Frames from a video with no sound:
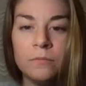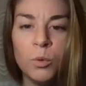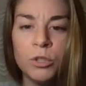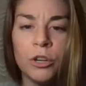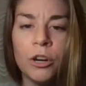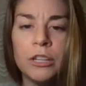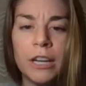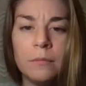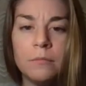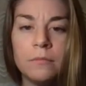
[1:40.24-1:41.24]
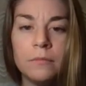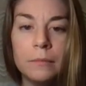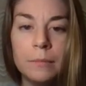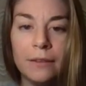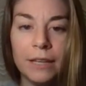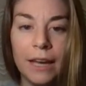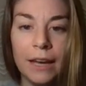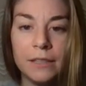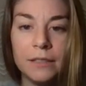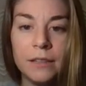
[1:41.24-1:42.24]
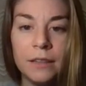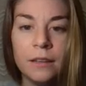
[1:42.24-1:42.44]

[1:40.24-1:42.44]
What's her name? Mavic asked.